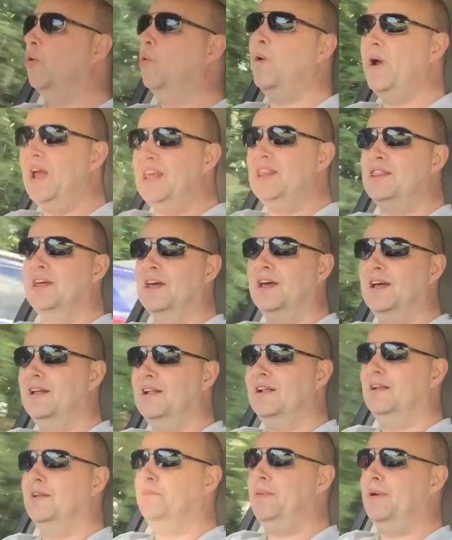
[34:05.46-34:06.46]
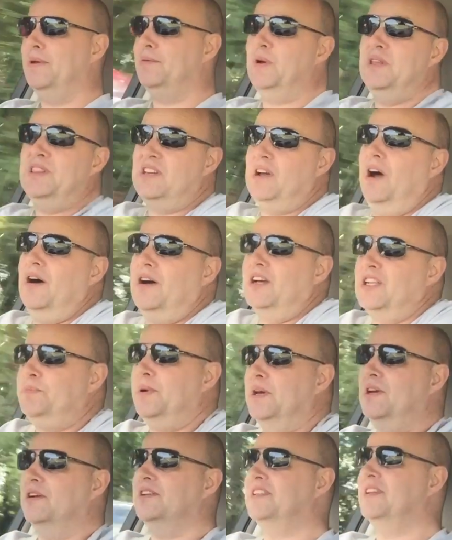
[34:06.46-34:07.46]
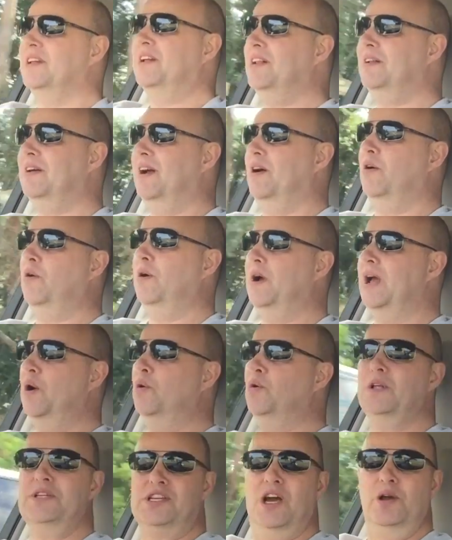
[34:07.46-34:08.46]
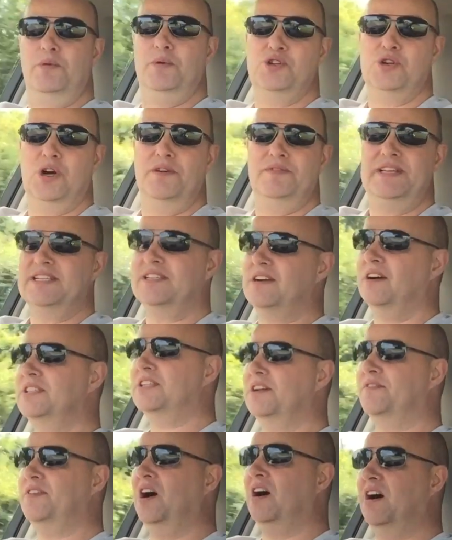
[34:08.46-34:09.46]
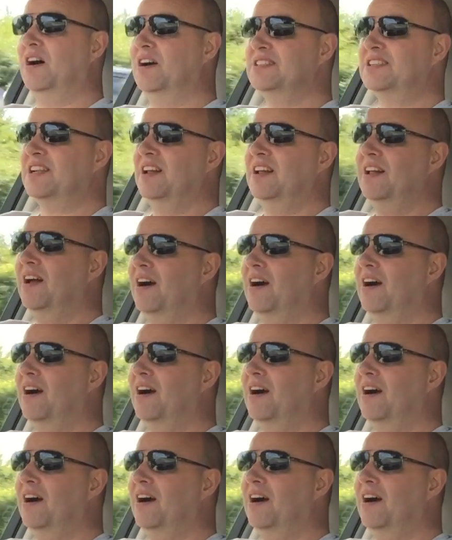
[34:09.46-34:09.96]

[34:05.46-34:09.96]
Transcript: with cars, because all the time you drive these kinds of cars,